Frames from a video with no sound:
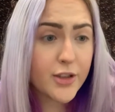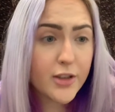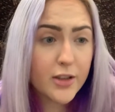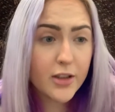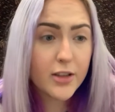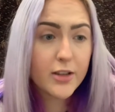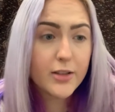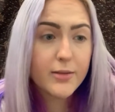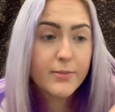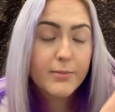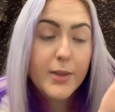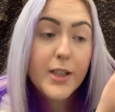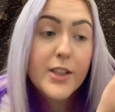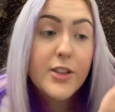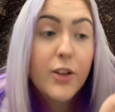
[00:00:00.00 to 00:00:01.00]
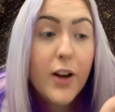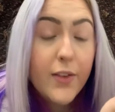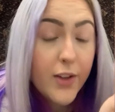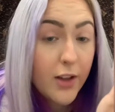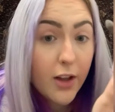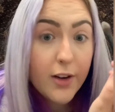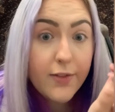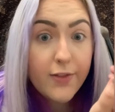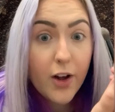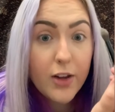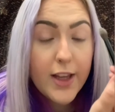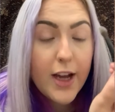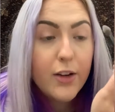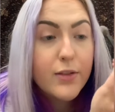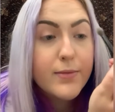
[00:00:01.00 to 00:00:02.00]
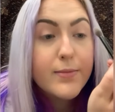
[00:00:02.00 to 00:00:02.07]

because you'll have a lot of fallout.